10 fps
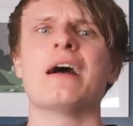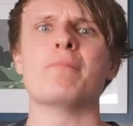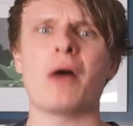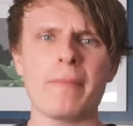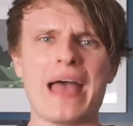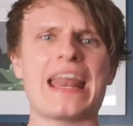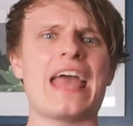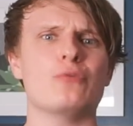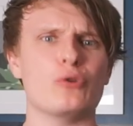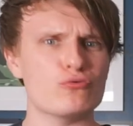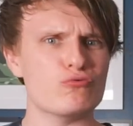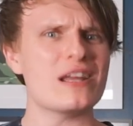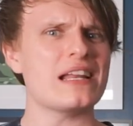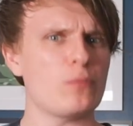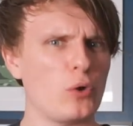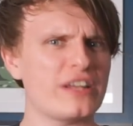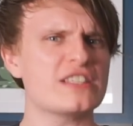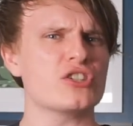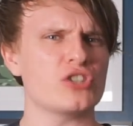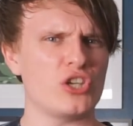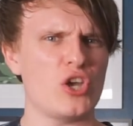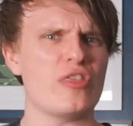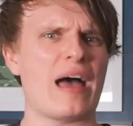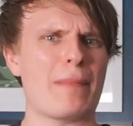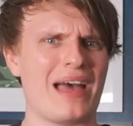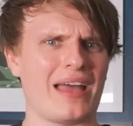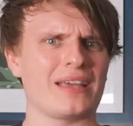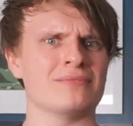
My man Edward really wanted to secure that bag.